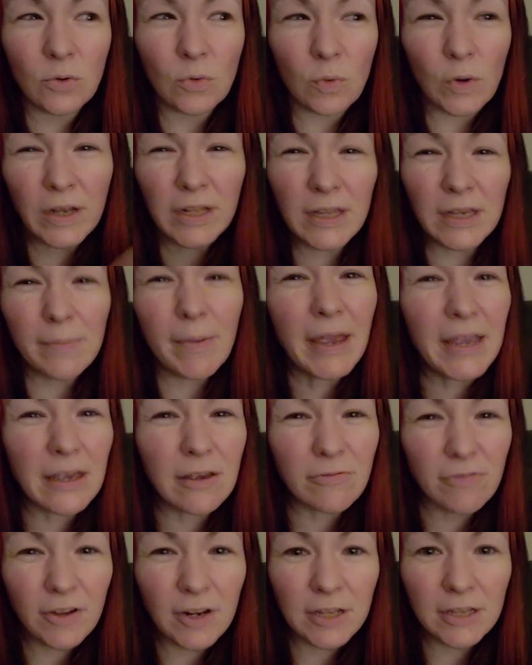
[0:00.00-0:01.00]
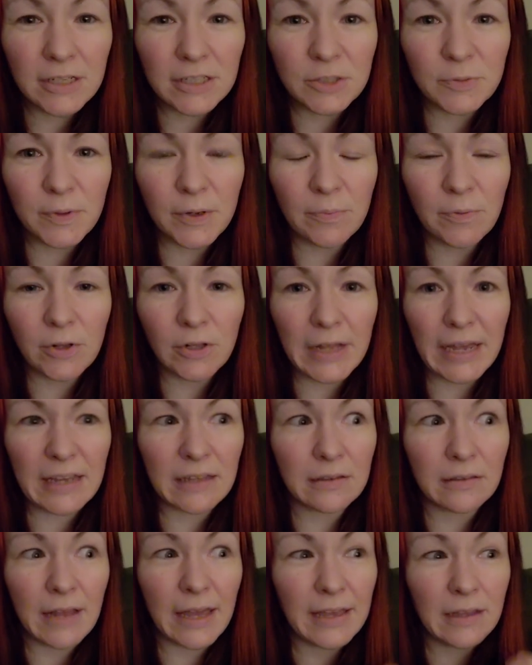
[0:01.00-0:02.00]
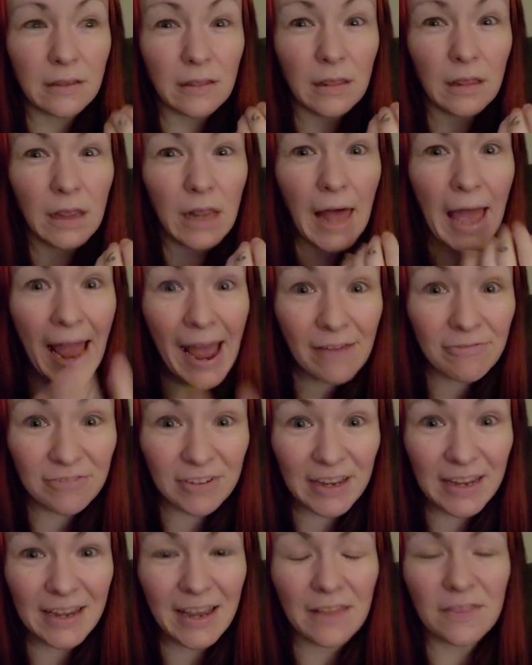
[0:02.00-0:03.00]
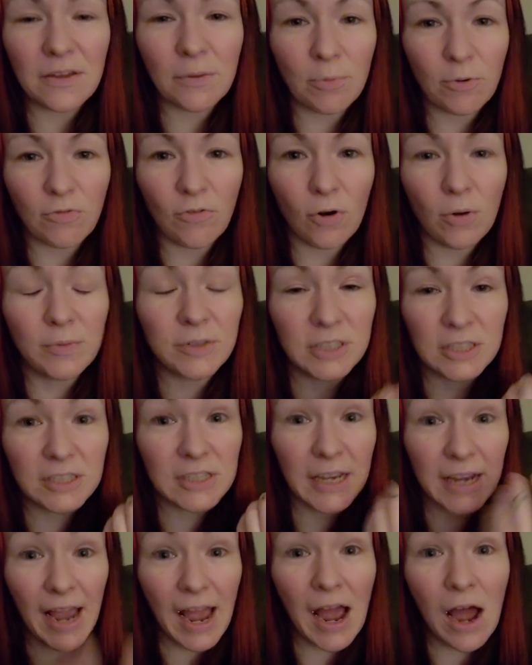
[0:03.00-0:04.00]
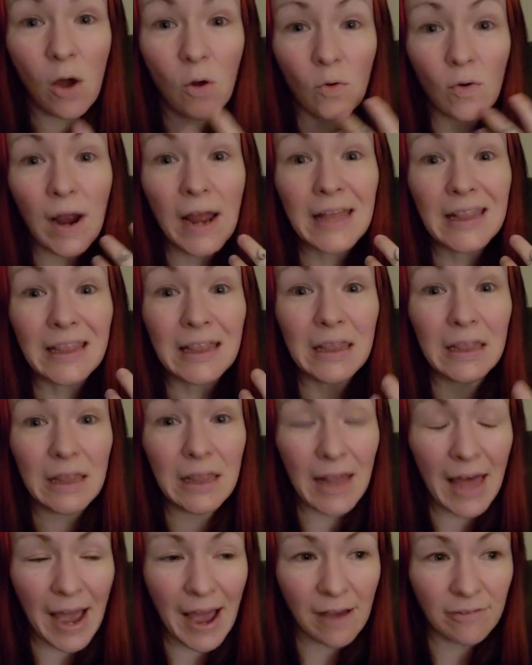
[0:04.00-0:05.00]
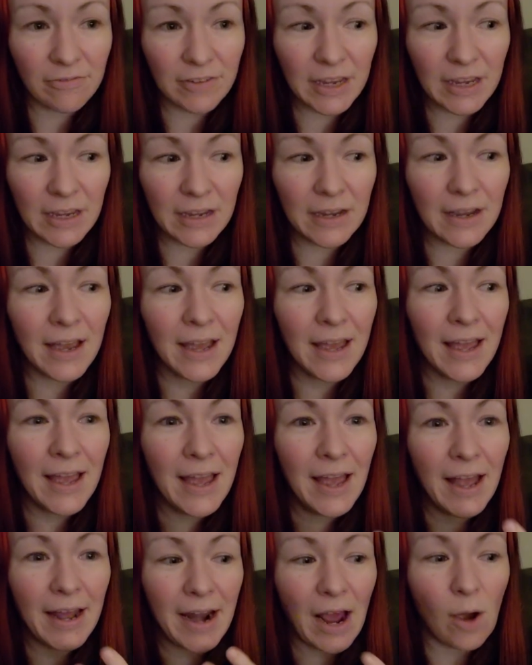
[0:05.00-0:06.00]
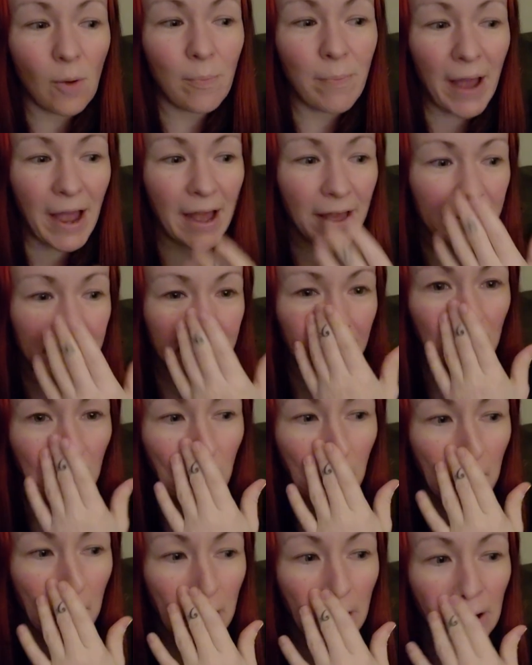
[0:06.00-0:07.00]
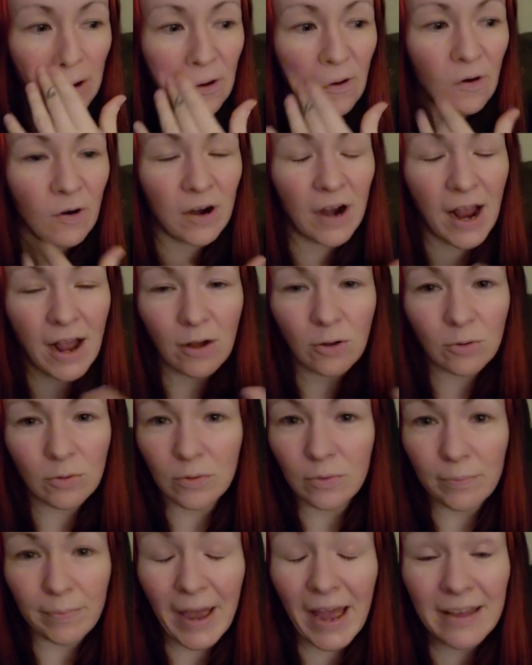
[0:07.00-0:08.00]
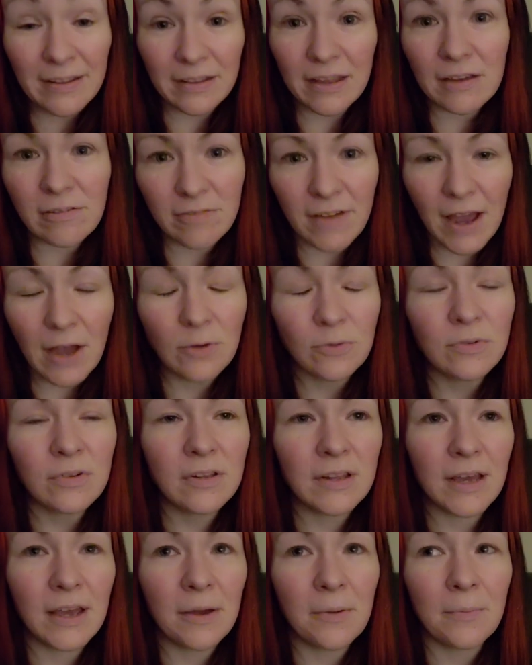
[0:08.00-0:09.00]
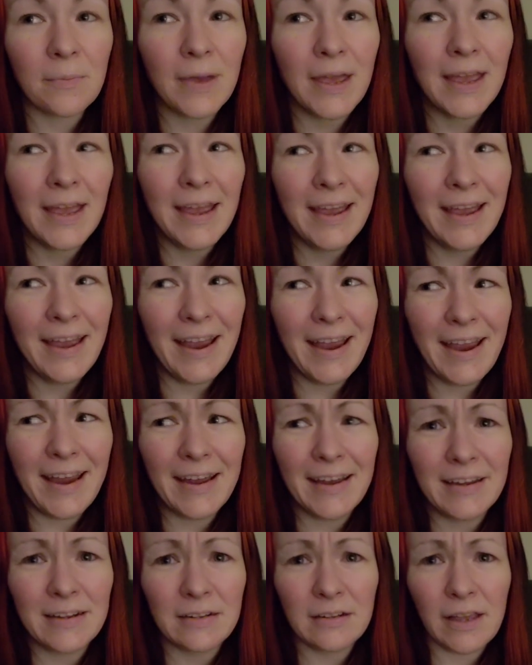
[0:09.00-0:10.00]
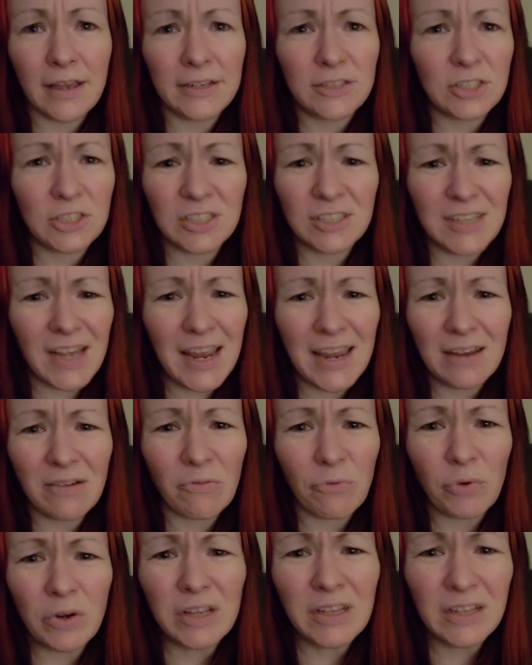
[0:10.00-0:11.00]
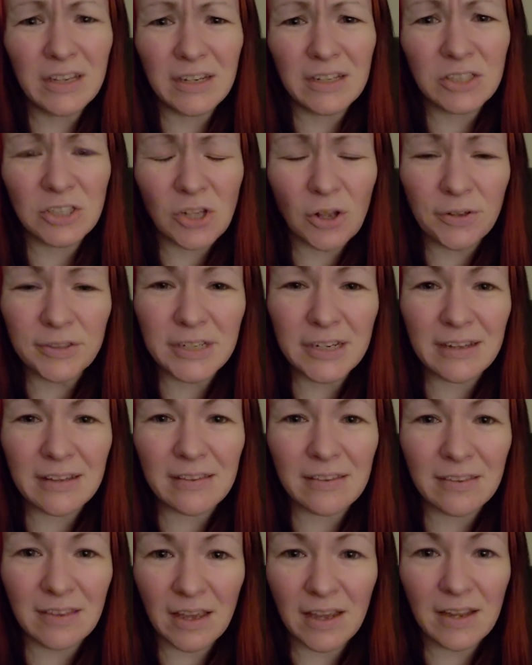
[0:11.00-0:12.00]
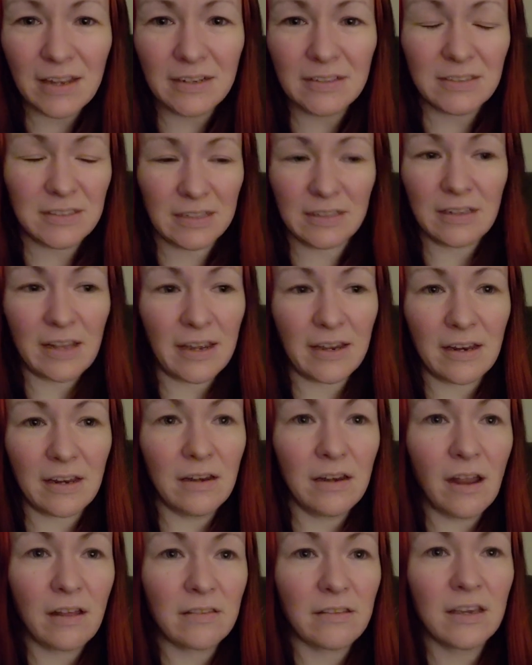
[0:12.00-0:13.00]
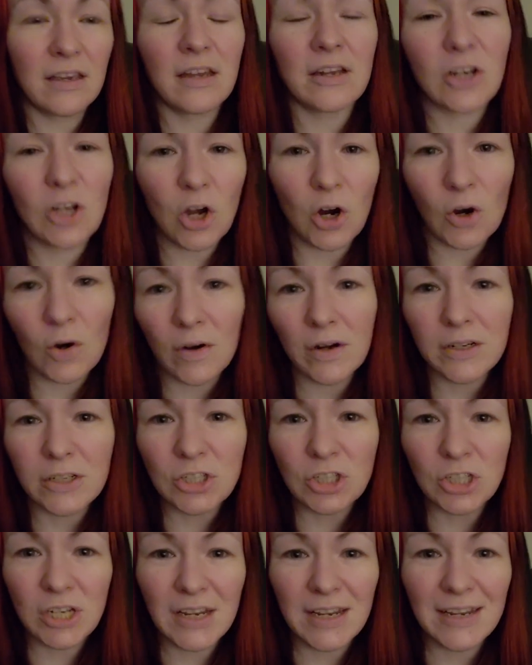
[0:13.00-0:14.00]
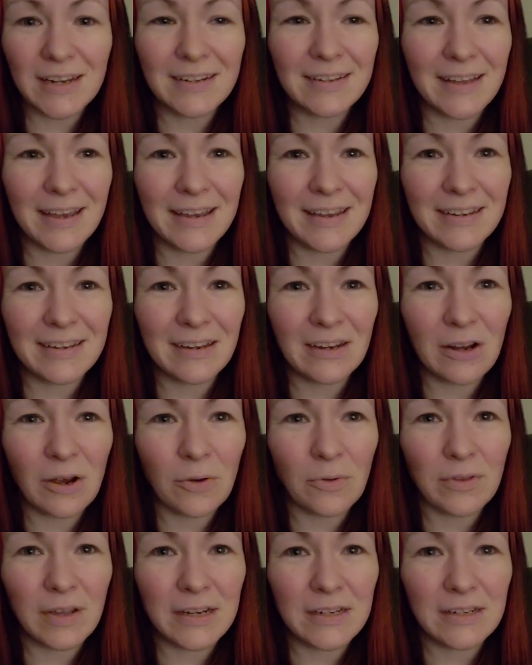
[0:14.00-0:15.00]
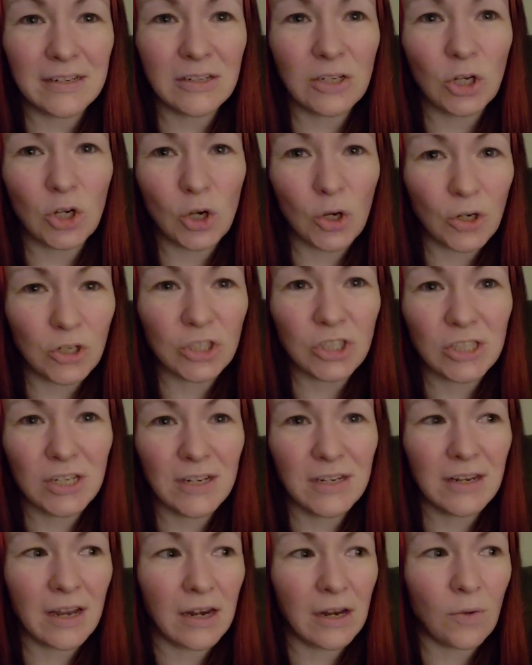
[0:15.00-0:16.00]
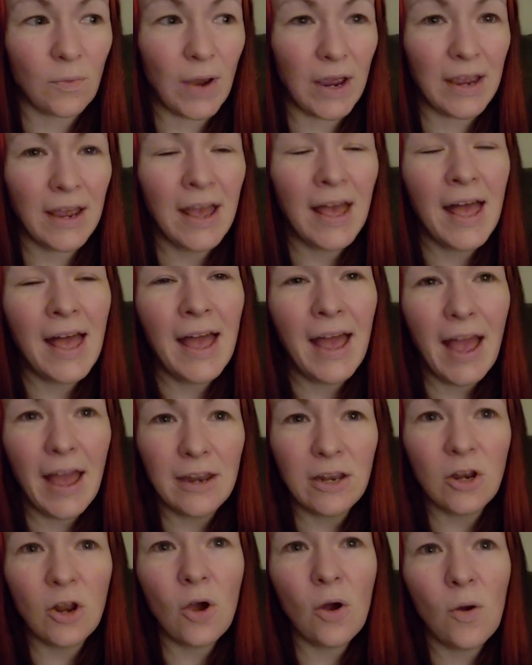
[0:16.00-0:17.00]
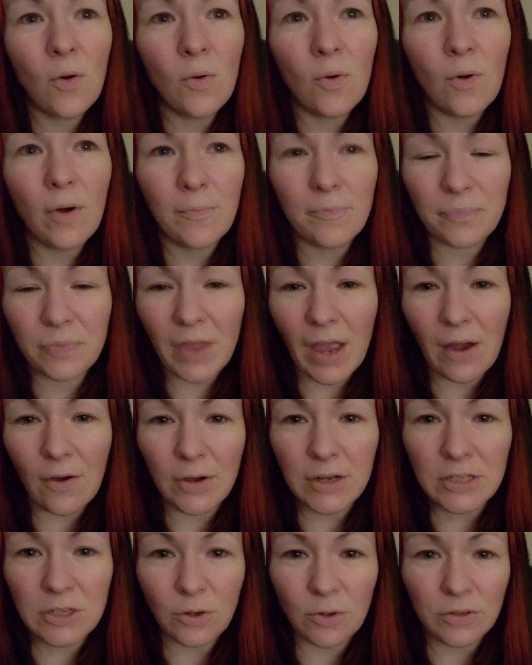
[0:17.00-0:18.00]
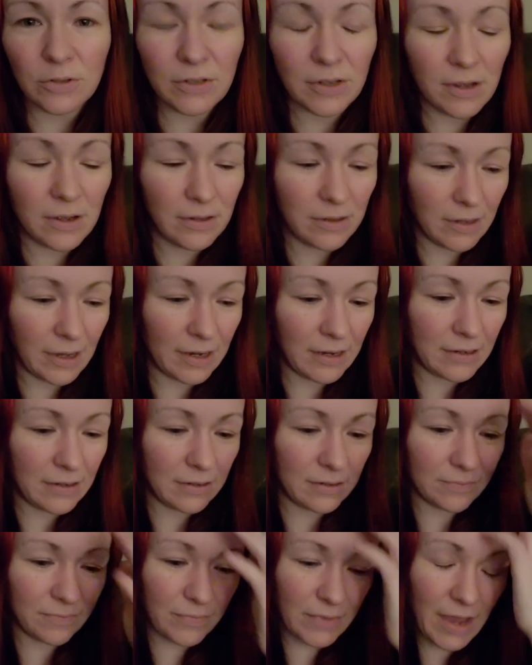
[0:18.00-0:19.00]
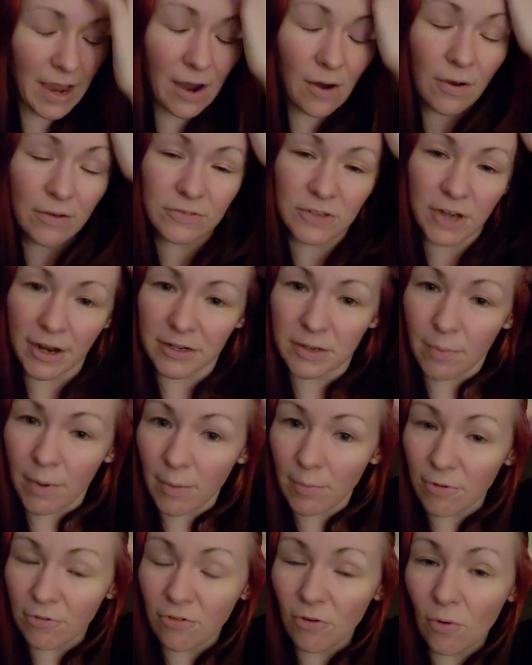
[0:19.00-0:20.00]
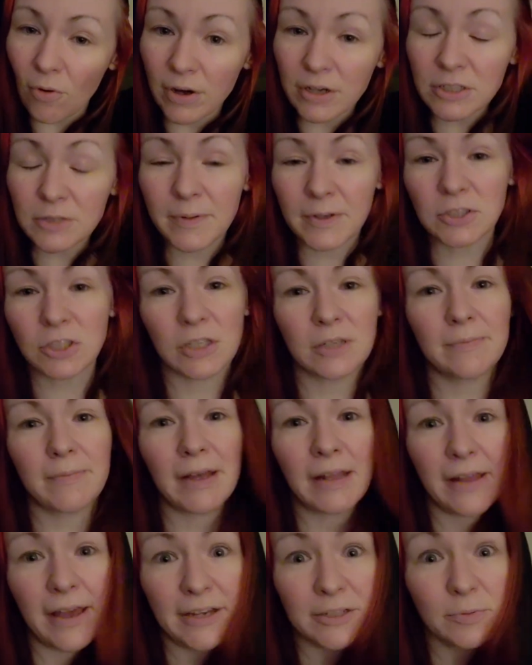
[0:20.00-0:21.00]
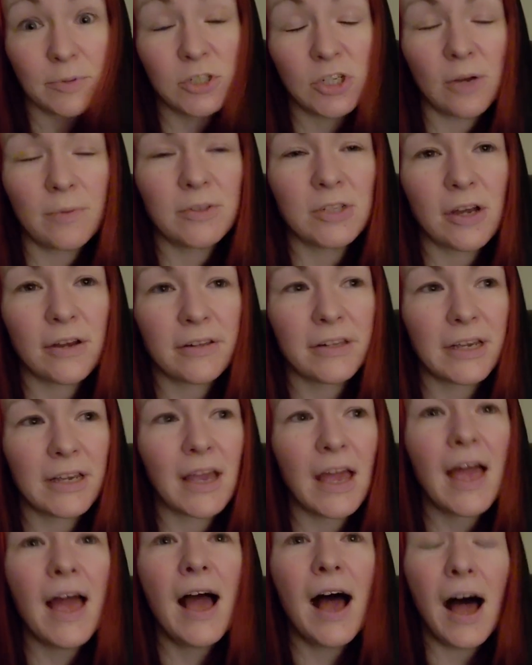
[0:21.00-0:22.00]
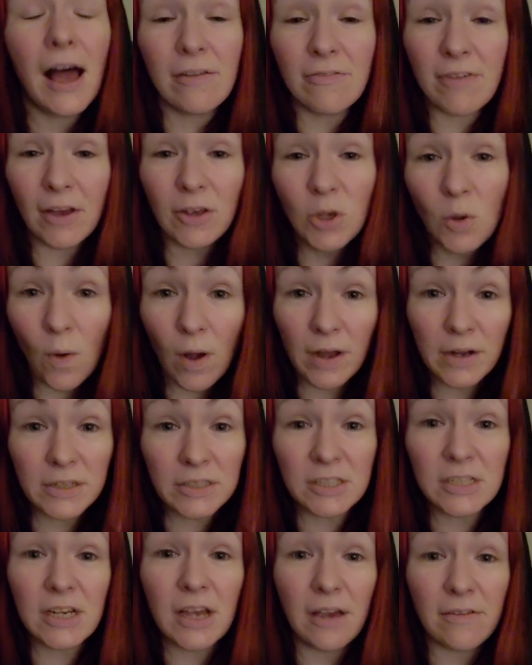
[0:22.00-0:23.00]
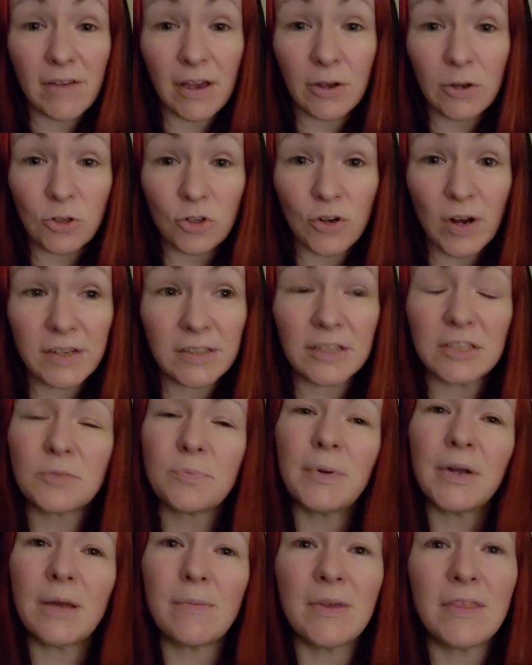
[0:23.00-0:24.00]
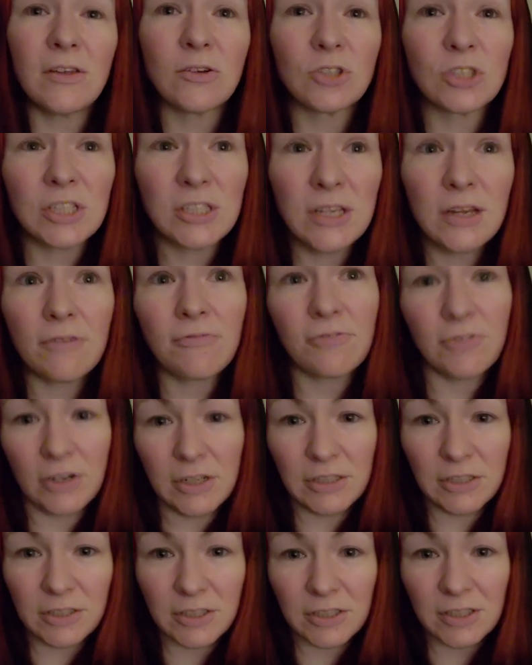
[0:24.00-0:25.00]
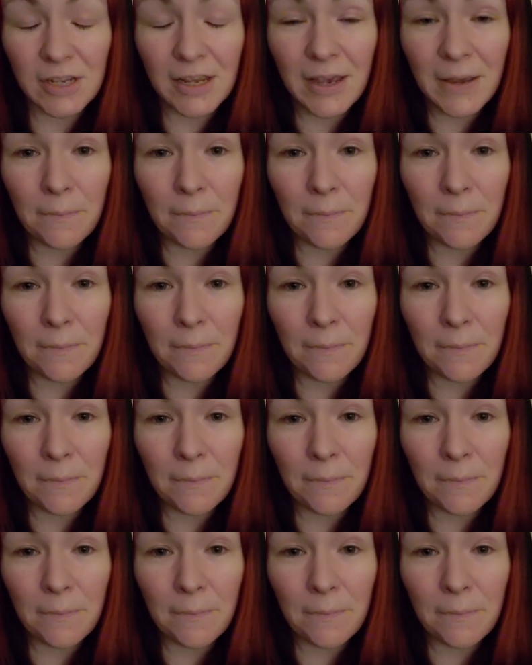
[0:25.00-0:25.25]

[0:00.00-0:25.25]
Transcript: really making fun of these people like like laughing at their performances like outright laughing at how bad they were or how bad they found them and like just saying really insulting things and like nothing encouraging like you know they didn't cushion it in any way and you know how i told like how I've talked about before, especially in my last pajama talk, like I value honesty, I value directness. But I mean, there's a difference